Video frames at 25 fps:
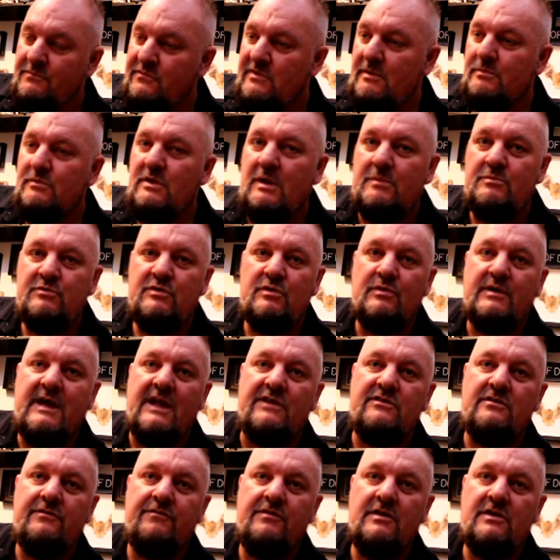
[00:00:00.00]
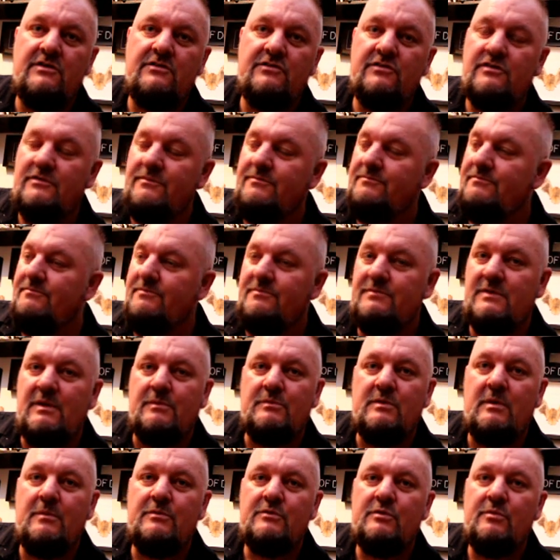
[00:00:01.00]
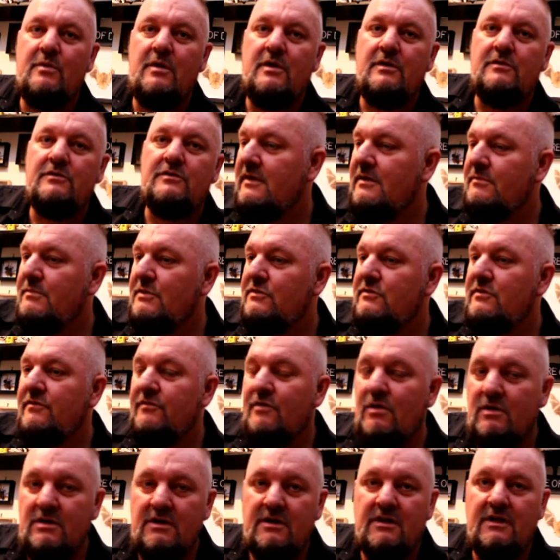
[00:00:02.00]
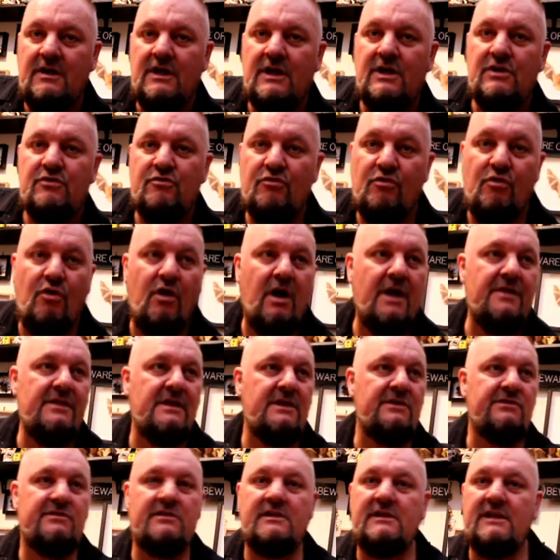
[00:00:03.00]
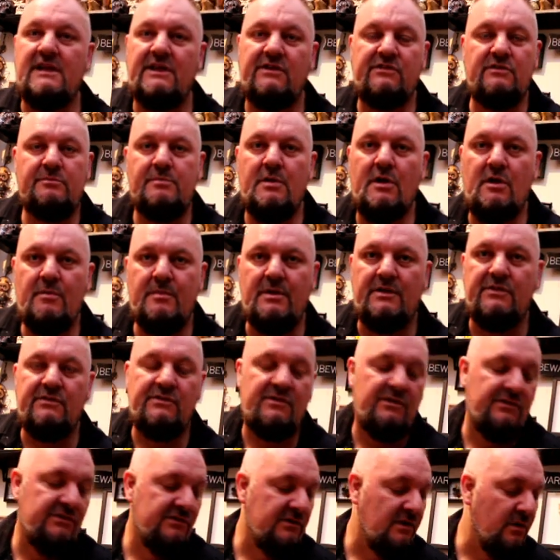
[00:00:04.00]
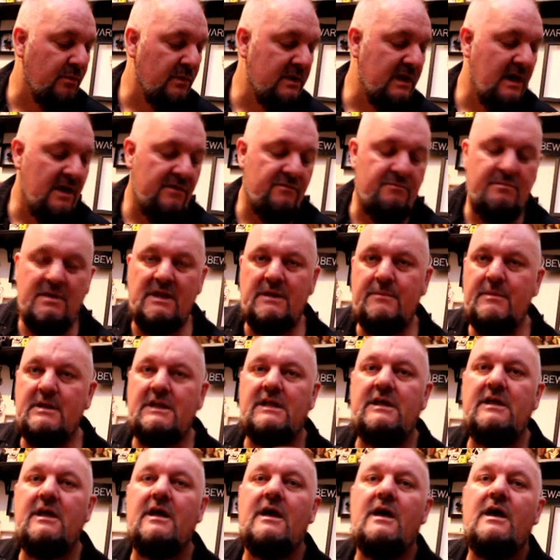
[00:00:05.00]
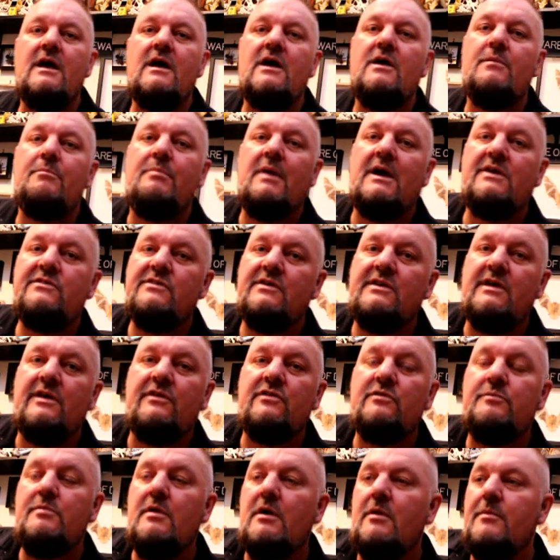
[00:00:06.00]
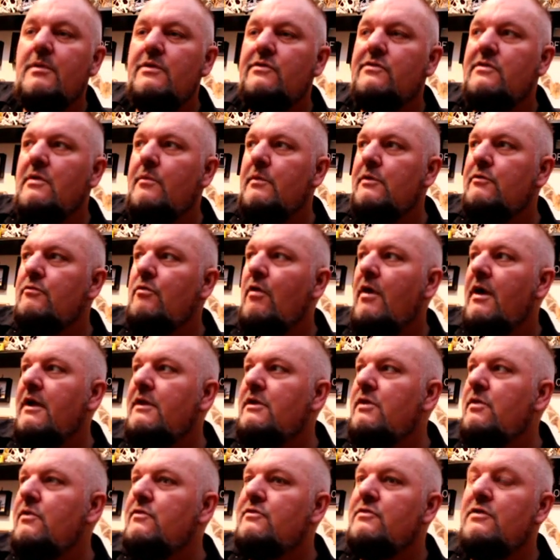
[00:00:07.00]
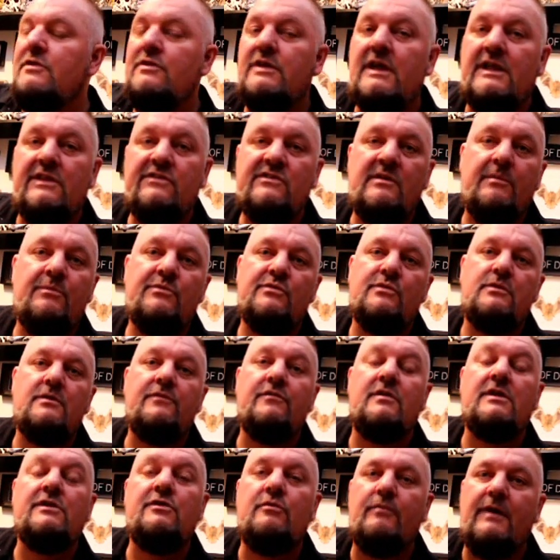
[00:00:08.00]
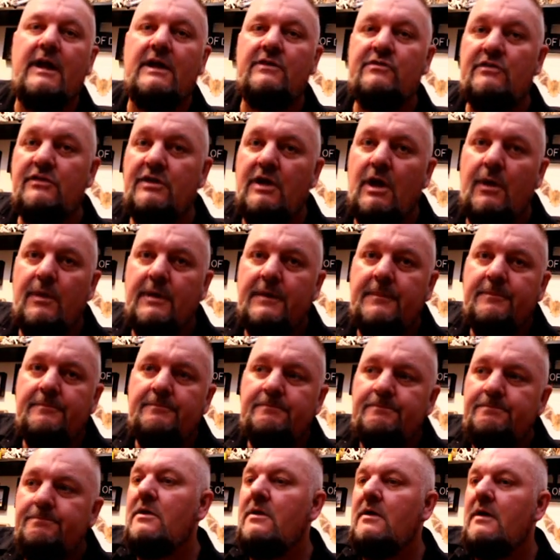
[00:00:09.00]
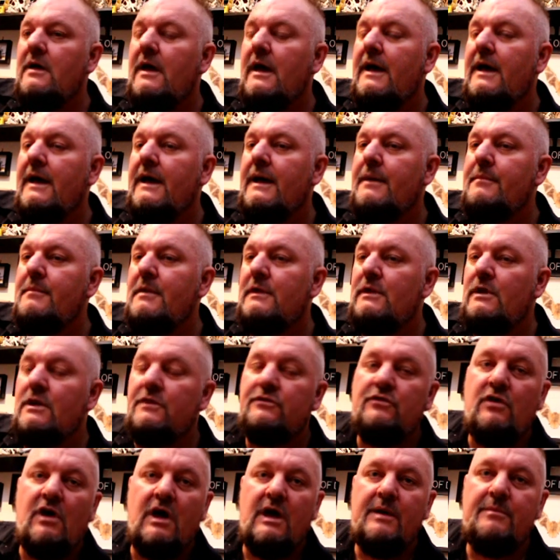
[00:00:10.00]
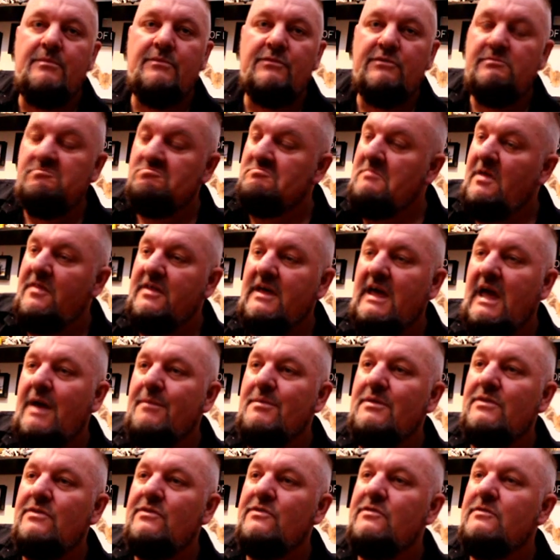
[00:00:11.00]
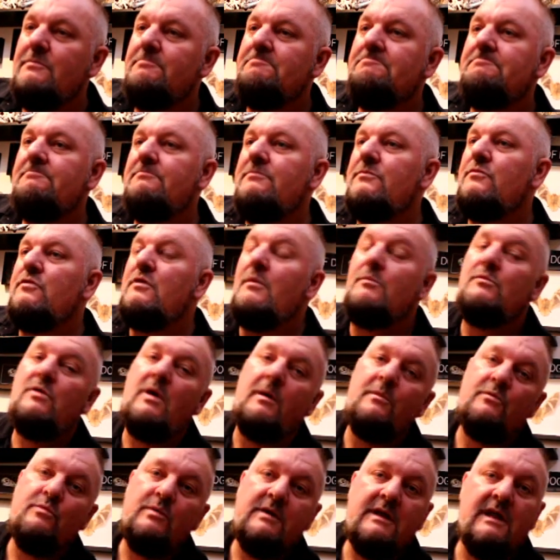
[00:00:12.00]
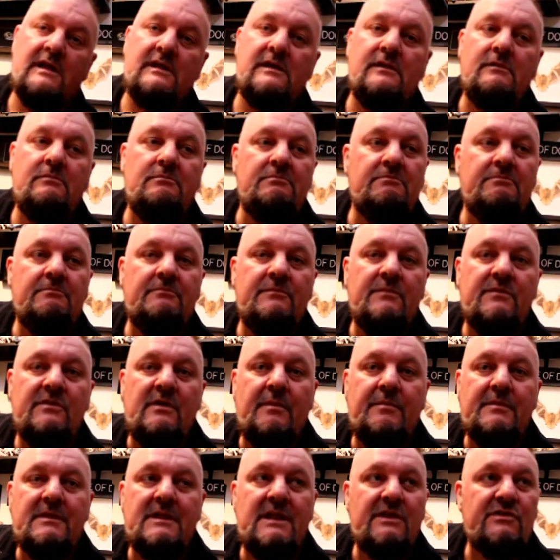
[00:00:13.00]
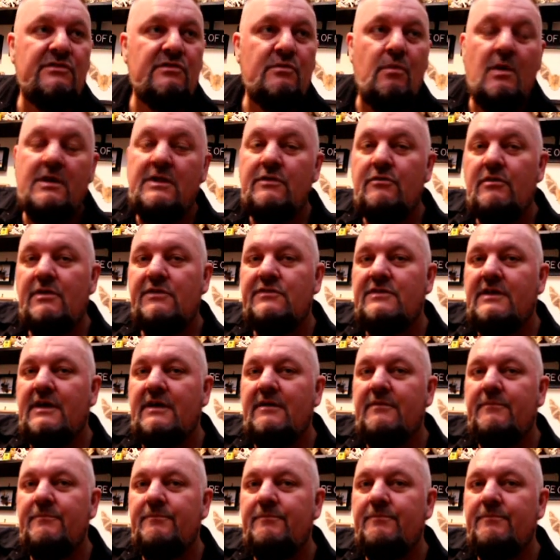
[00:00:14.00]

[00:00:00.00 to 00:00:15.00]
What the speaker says: Sometimes you'll catch a fish, sometimes you won't, but you've got to try these little experiments. So we have many basic experiments that we try and use to get some sort of interaction going. A lot of times nothing happens. Sometimes we get something that's quite interesting.